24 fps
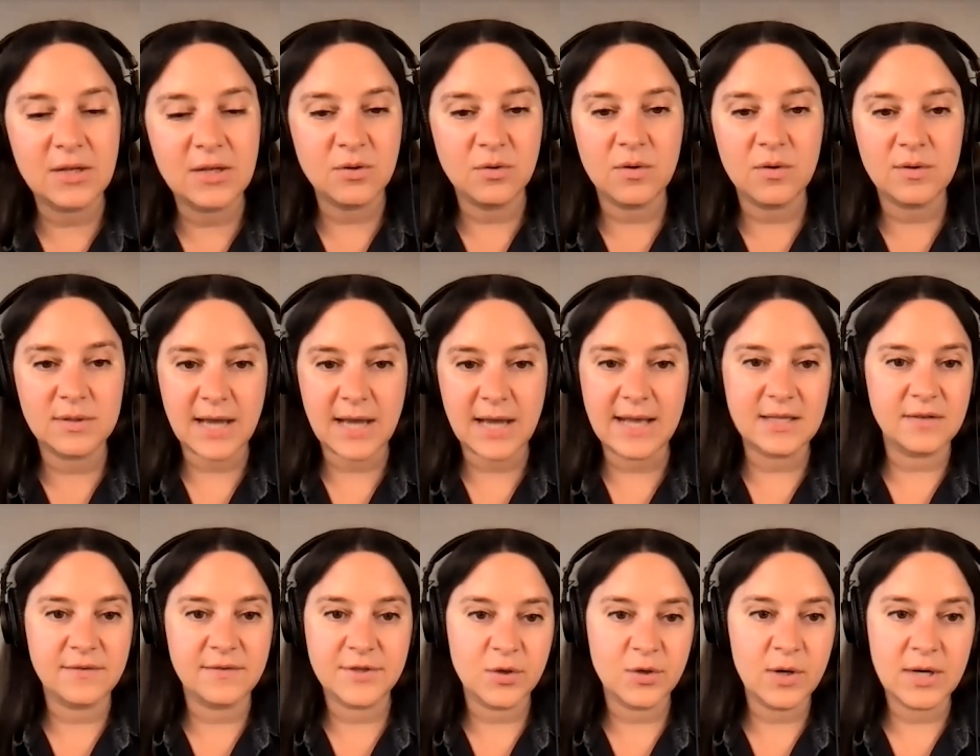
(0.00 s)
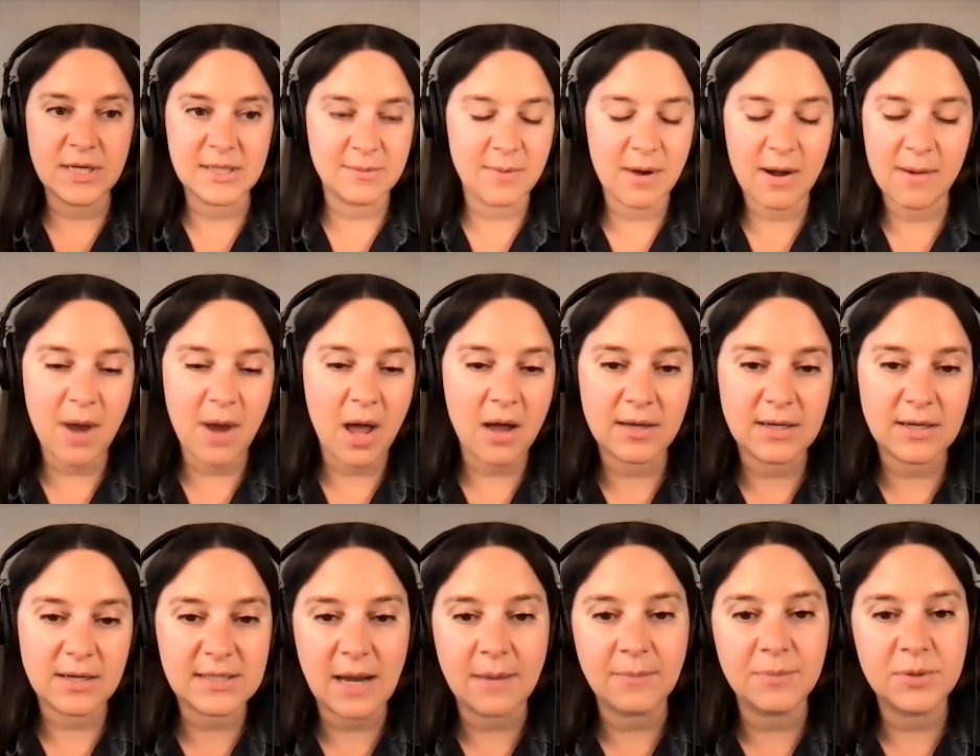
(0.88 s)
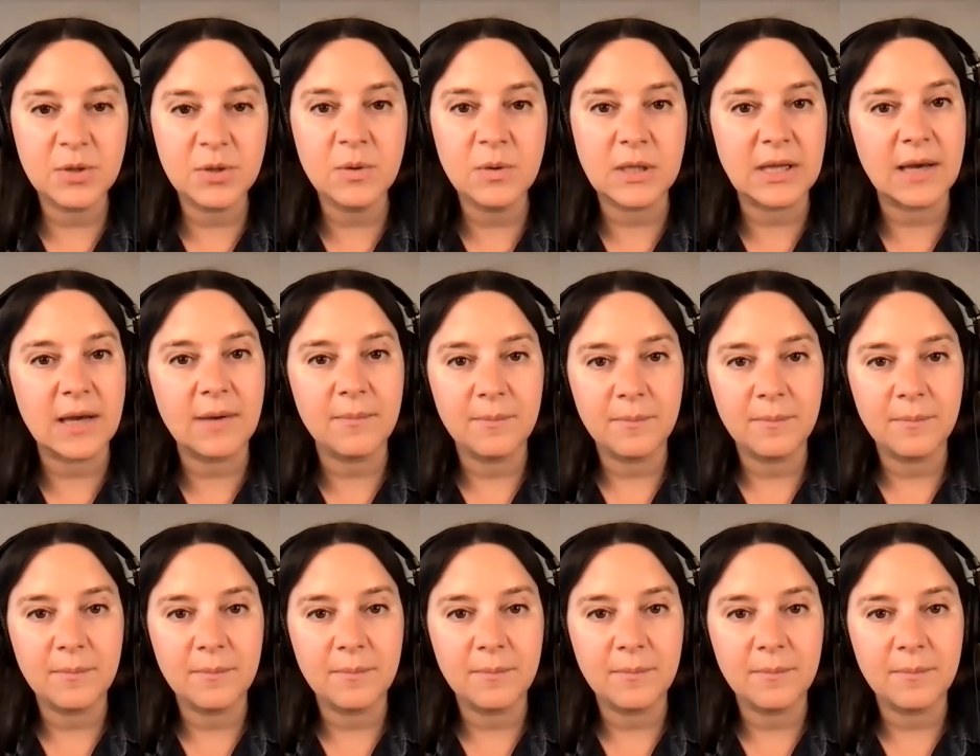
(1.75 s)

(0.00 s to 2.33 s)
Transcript: do those kinds of stories but i'm not going to stop doing them